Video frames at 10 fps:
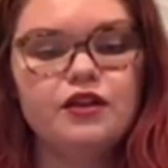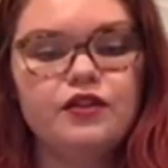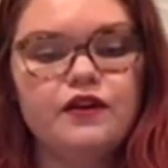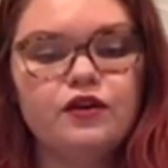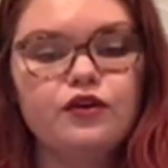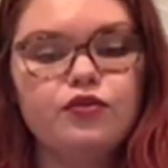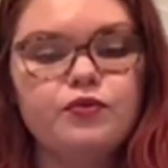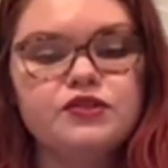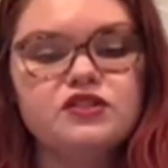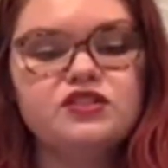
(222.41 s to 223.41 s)
The earth
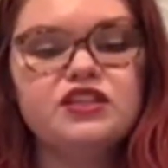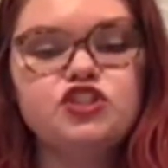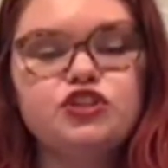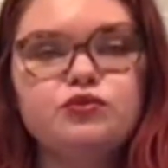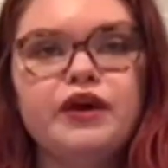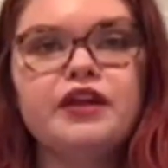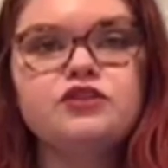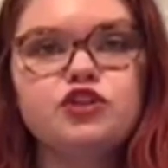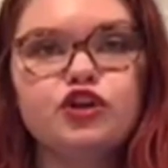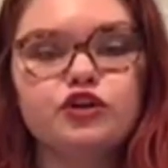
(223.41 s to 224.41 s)
will stitch you
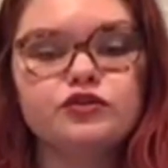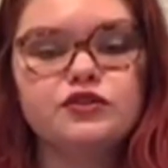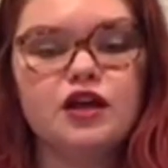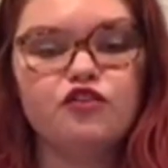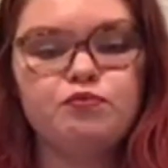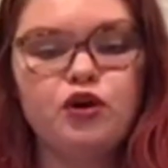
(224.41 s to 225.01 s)
into herself,